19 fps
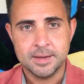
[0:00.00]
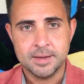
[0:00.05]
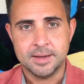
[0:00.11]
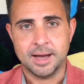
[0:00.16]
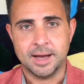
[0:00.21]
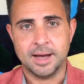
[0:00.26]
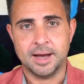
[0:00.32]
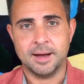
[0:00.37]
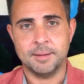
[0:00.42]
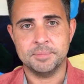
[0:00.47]

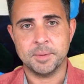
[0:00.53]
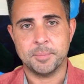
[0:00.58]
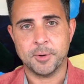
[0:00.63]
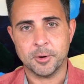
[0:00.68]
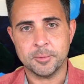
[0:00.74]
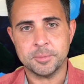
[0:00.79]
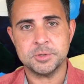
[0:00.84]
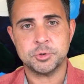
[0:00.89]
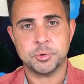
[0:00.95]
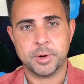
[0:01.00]
The
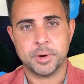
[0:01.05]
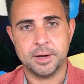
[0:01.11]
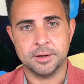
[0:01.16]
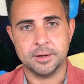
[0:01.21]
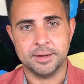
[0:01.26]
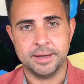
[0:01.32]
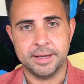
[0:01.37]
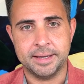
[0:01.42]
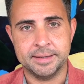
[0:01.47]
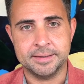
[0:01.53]
Bourbon Trail
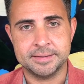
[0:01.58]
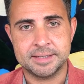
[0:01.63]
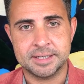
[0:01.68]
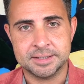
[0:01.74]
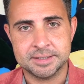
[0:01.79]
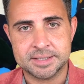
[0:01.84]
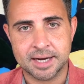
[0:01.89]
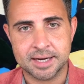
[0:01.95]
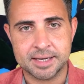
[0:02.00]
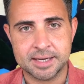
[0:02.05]
in
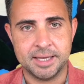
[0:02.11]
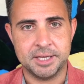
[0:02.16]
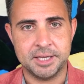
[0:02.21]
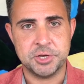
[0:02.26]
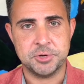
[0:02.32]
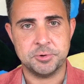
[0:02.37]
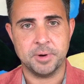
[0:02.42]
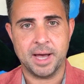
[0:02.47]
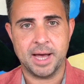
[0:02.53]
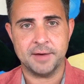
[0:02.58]
Kentucky,
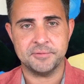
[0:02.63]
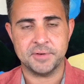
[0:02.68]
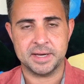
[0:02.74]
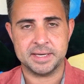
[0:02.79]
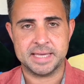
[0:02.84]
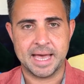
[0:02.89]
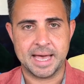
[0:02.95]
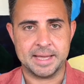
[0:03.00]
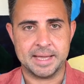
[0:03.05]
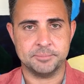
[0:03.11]
you have,
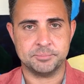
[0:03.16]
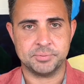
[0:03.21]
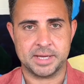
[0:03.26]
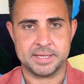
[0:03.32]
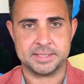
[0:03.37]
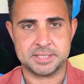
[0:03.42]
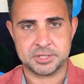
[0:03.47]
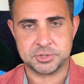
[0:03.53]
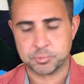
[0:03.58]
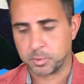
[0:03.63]
again,
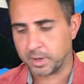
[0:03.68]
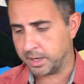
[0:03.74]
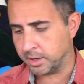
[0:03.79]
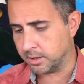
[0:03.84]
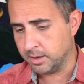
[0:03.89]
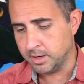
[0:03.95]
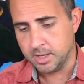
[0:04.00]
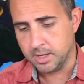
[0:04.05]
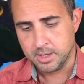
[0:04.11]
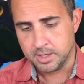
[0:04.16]
places
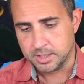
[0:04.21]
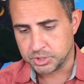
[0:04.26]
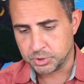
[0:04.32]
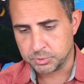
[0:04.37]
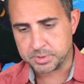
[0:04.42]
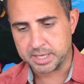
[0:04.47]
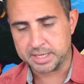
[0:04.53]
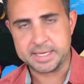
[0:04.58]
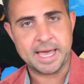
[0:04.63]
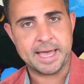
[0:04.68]
where you
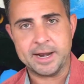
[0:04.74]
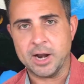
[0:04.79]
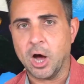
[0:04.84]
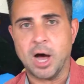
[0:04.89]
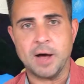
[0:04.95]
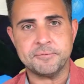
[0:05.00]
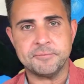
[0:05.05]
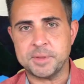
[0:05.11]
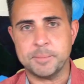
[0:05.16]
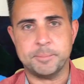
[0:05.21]
can get
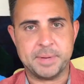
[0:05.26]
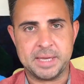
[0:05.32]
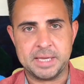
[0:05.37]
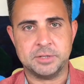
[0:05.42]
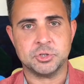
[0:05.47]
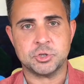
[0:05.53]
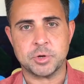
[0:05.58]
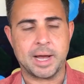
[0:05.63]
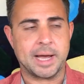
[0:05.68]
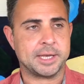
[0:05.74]
off the beaten
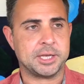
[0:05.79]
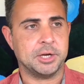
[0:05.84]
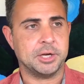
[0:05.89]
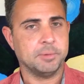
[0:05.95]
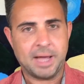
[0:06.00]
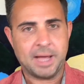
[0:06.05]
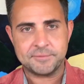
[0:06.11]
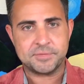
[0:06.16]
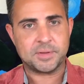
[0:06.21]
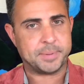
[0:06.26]
track. You don't
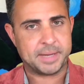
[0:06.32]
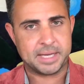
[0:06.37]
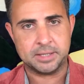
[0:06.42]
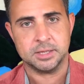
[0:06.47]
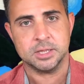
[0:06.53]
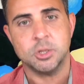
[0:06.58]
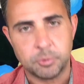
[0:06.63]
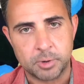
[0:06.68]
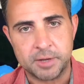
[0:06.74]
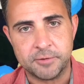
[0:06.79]
have to be in
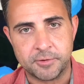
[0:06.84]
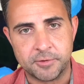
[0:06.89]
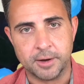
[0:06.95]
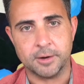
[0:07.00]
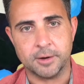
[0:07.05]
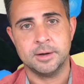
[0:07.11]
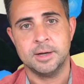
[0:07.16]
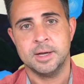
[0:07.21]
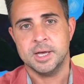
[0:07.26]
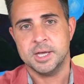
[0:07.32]

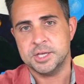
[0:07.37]
Louisville.